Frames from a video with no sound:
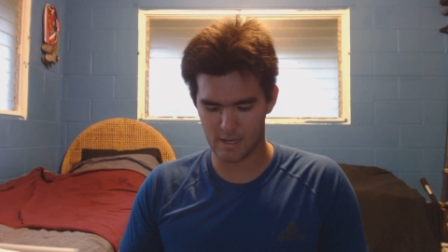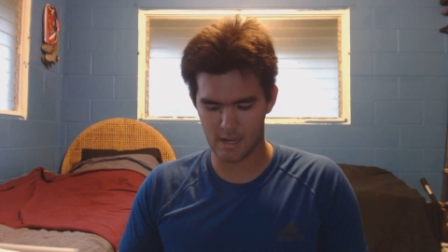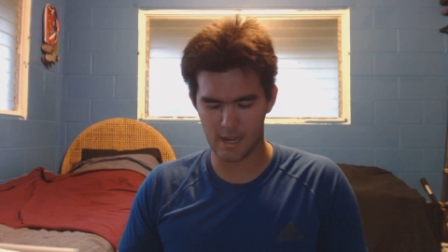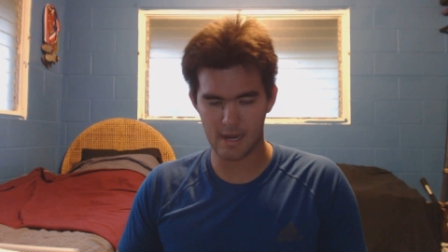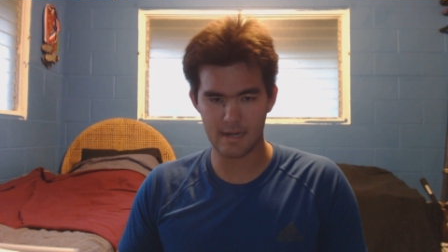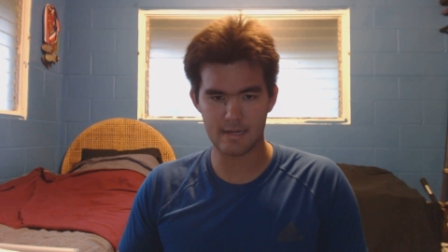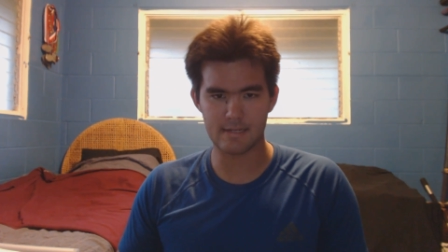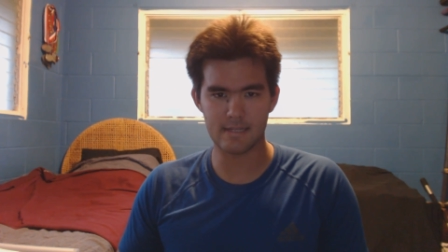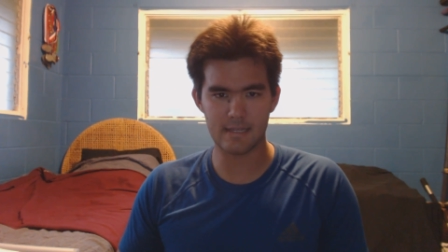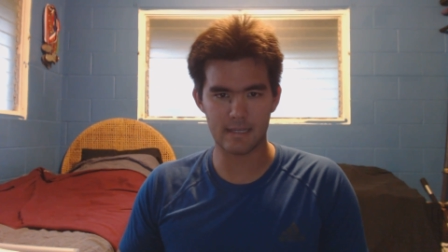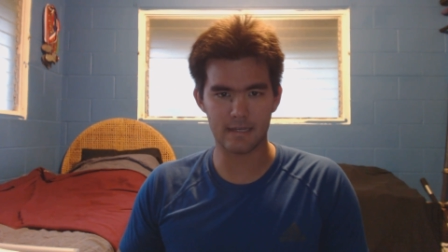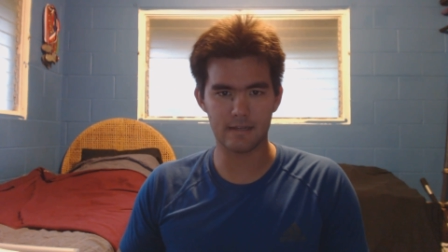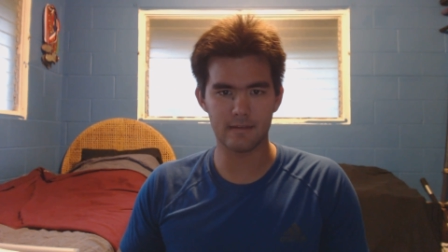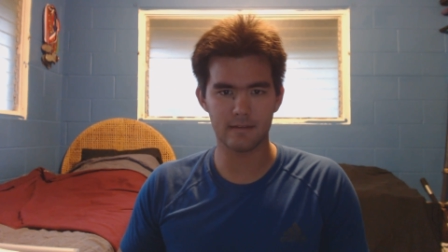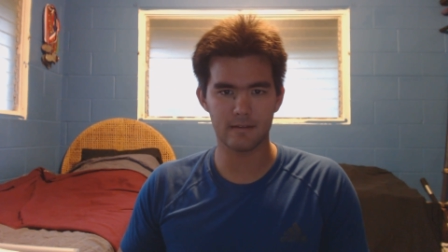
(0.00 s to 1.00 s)
I
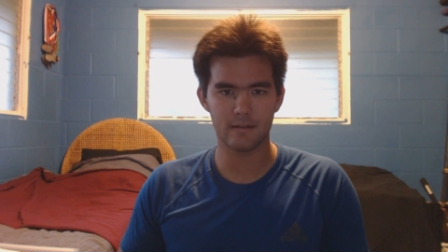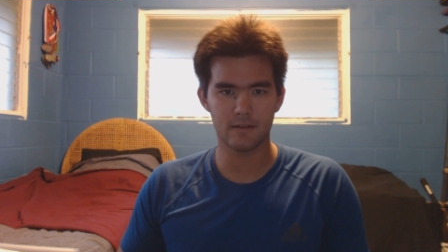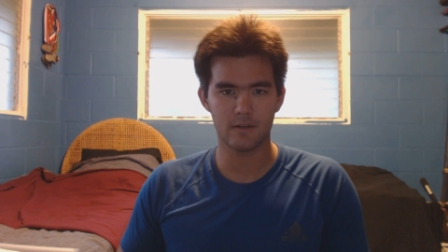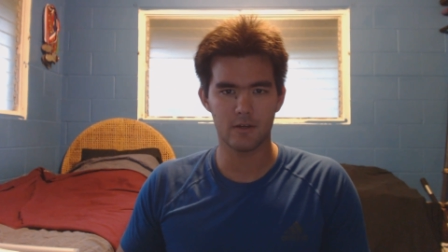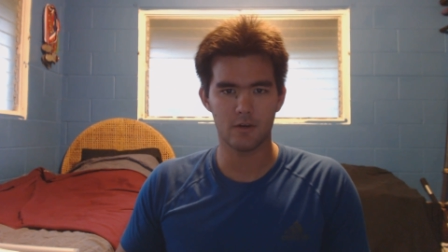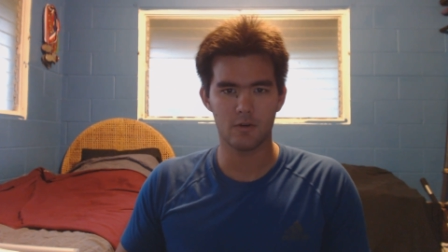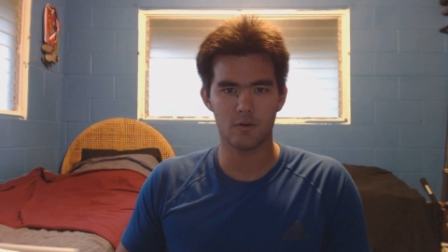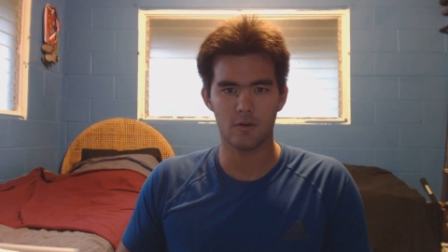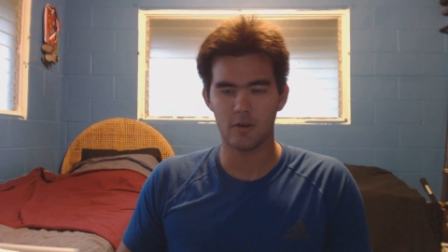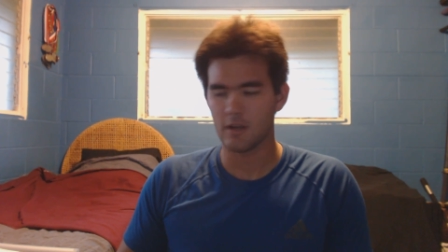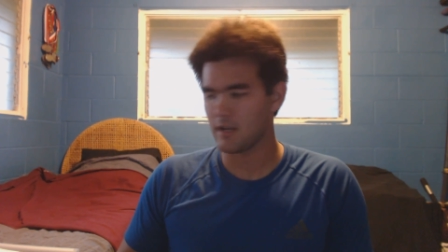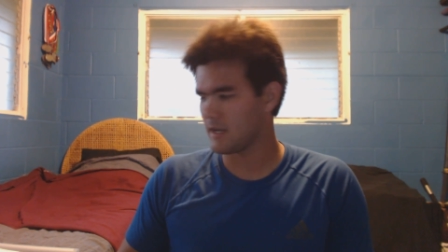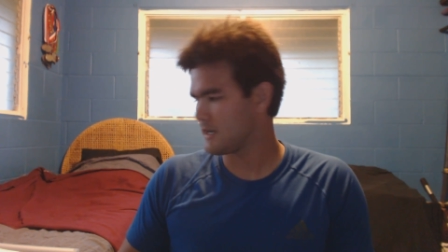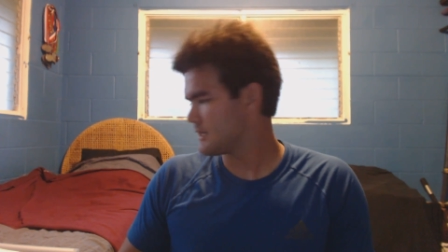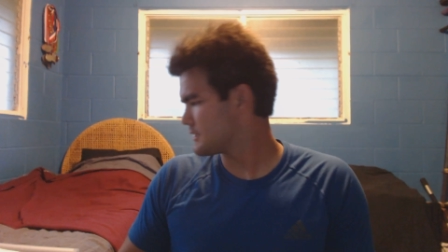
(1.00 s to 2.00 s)
did
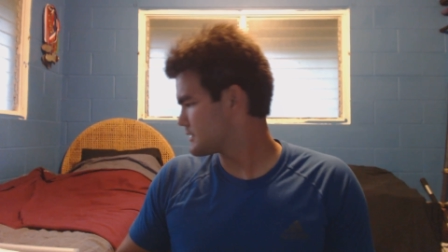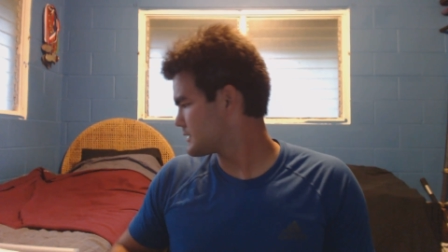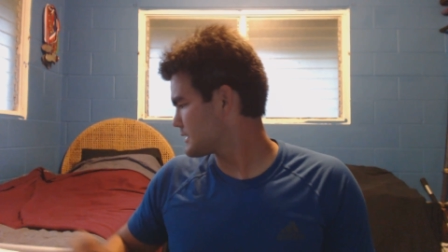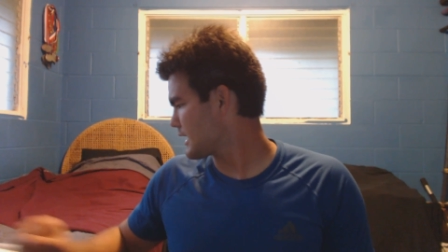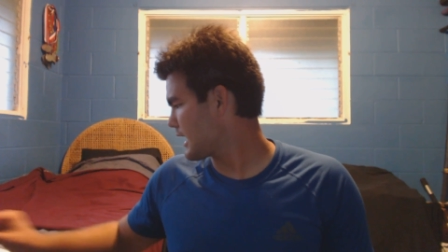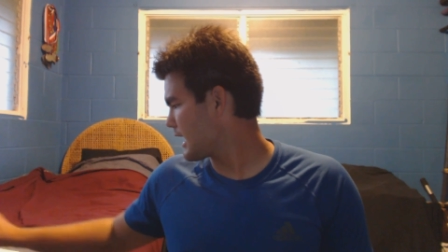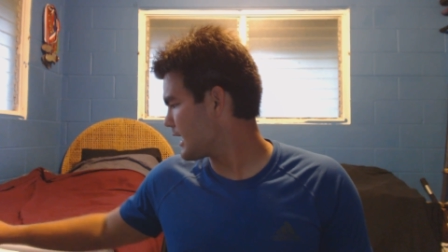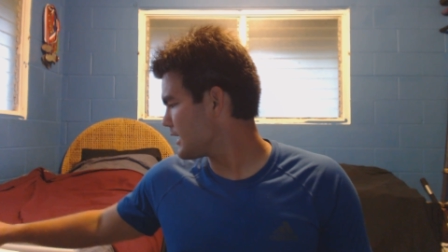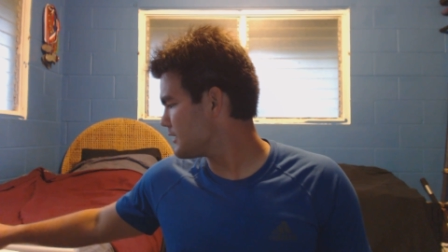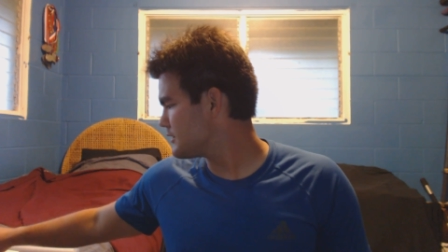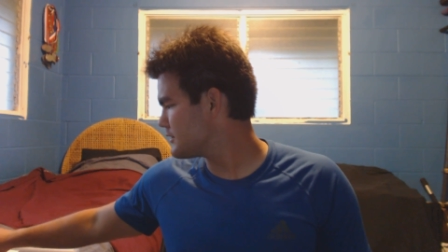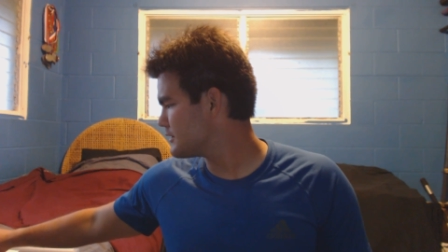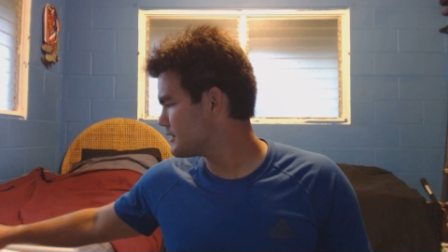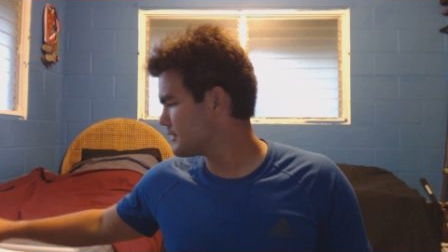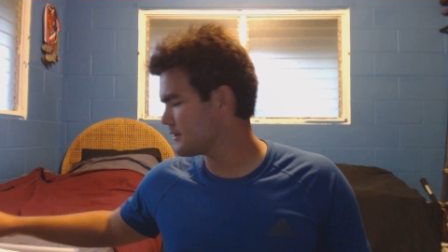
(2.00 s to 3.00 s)
is,
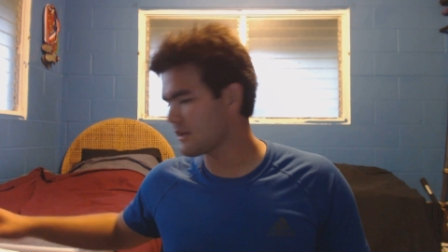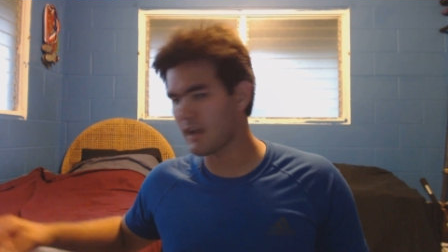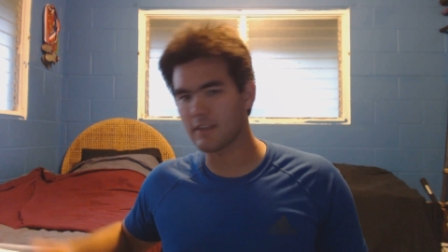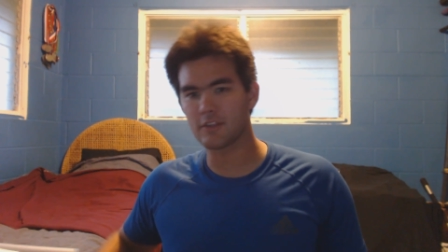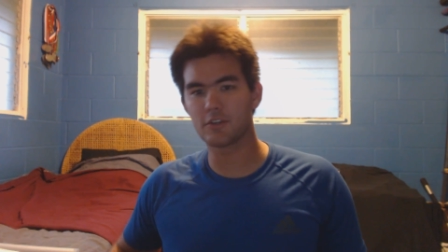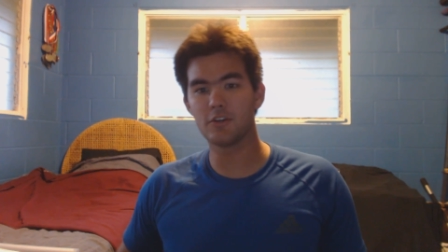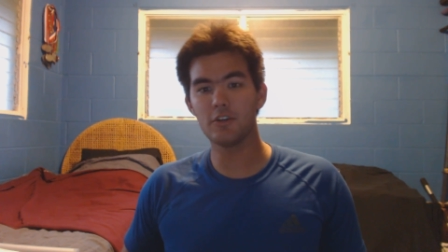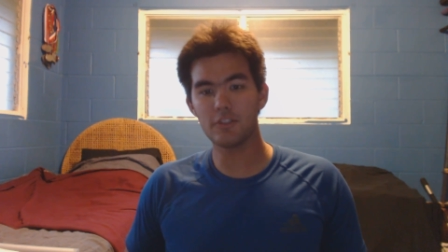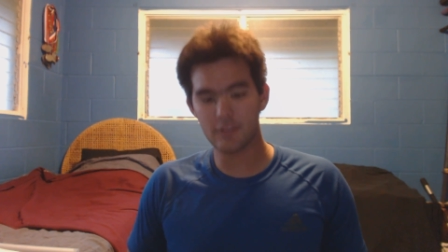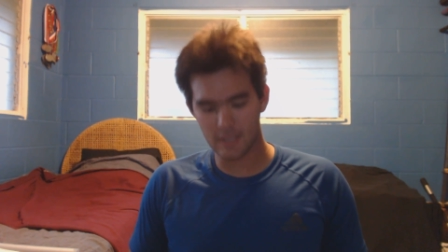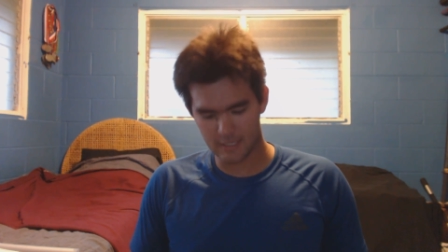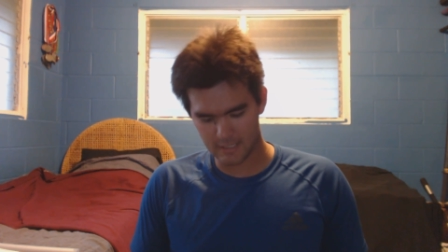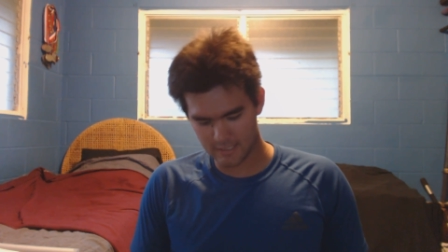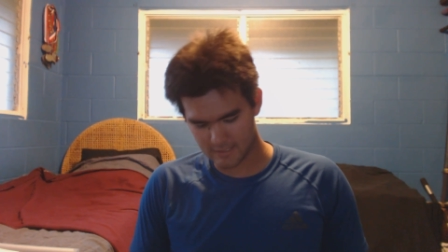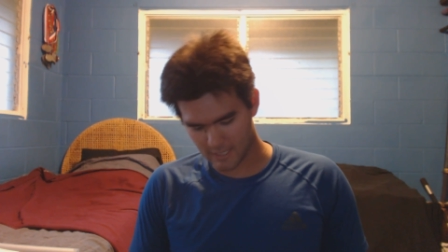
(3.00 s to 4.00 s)
and the good
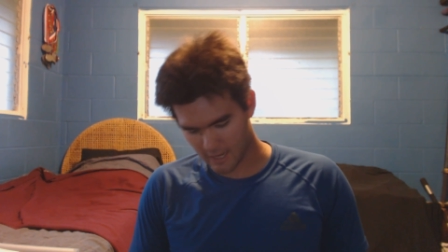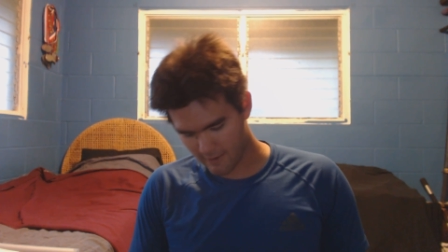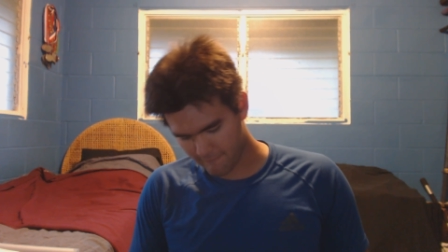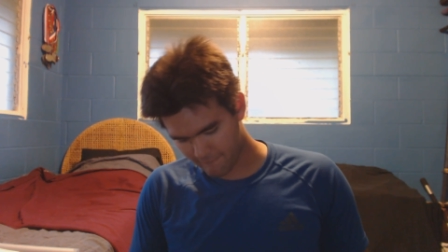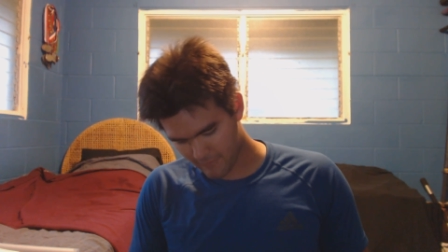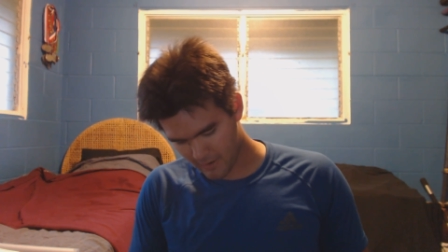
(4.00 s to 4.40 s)
thing is, I